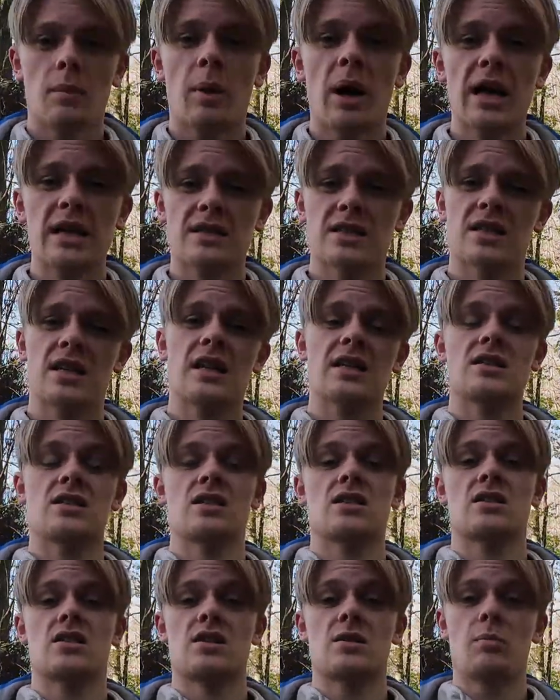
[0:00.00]
The pack size
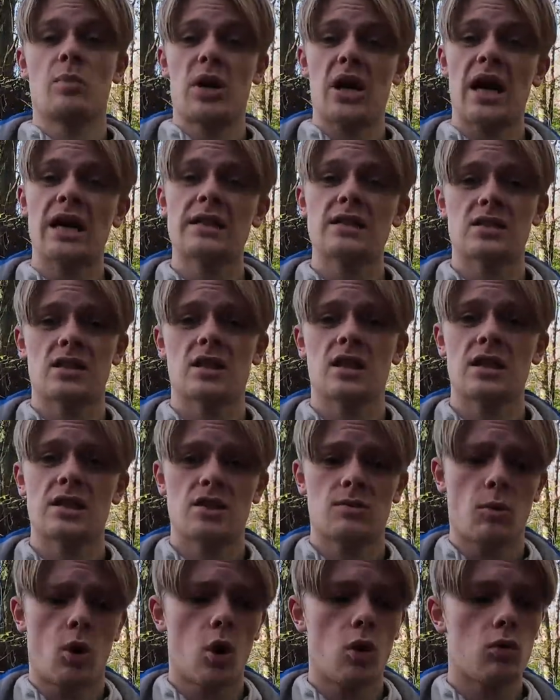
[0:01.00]
is surprisingly
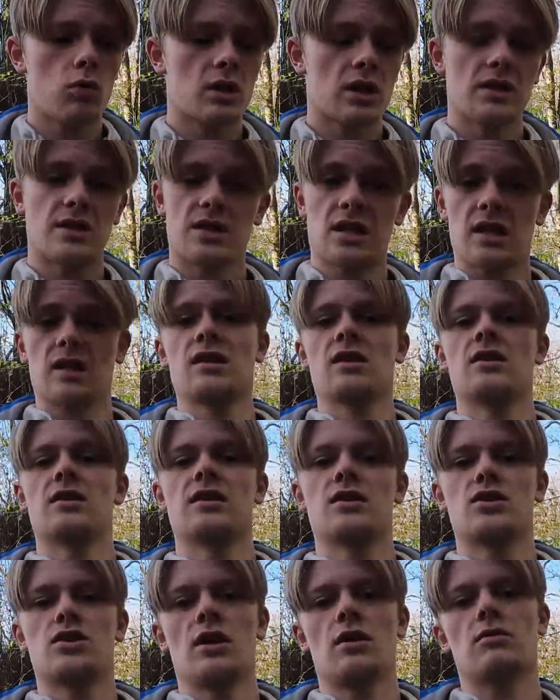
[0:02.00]
small considering
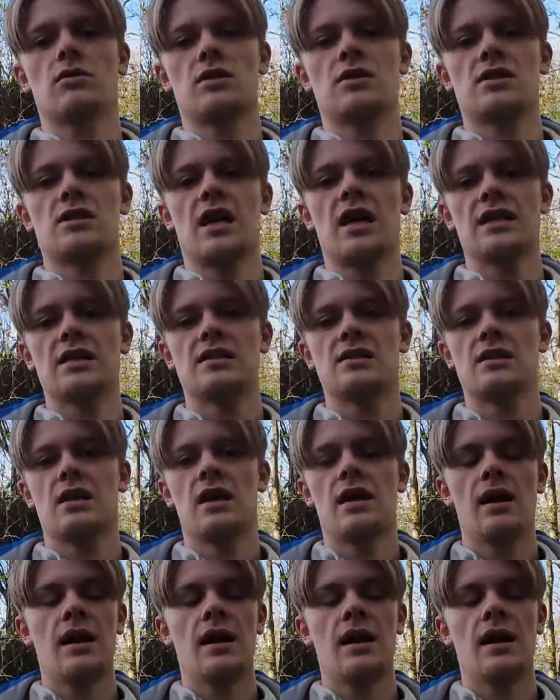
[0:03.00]
the shelter's size.